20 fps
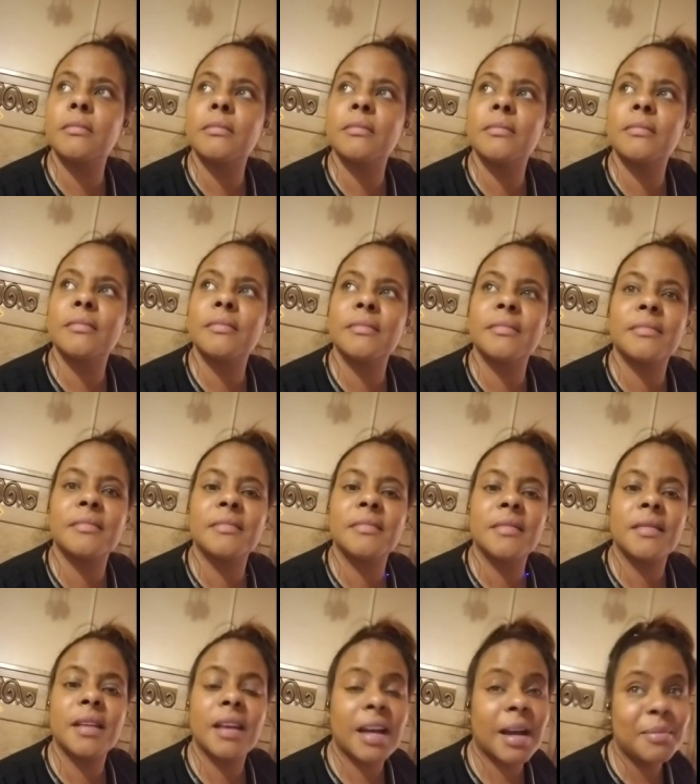Let
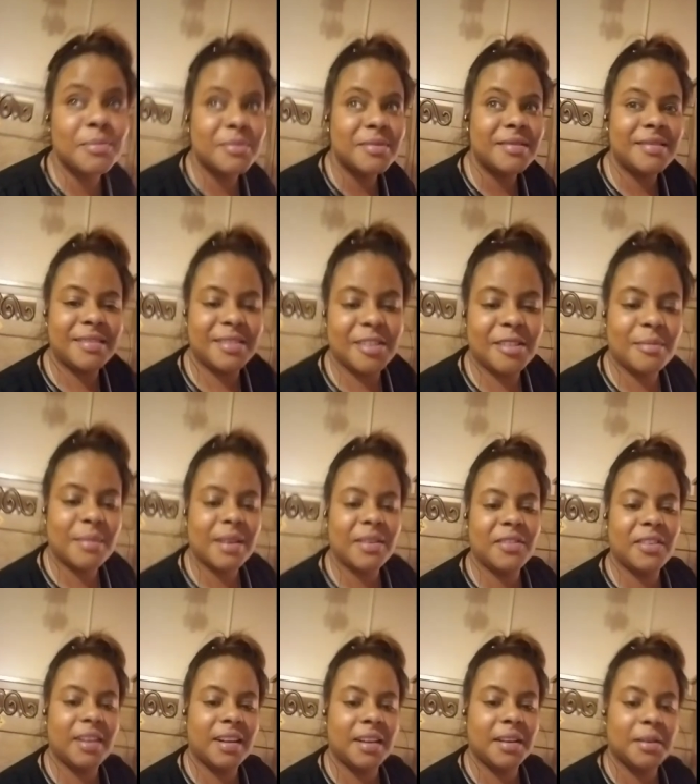me go on my video.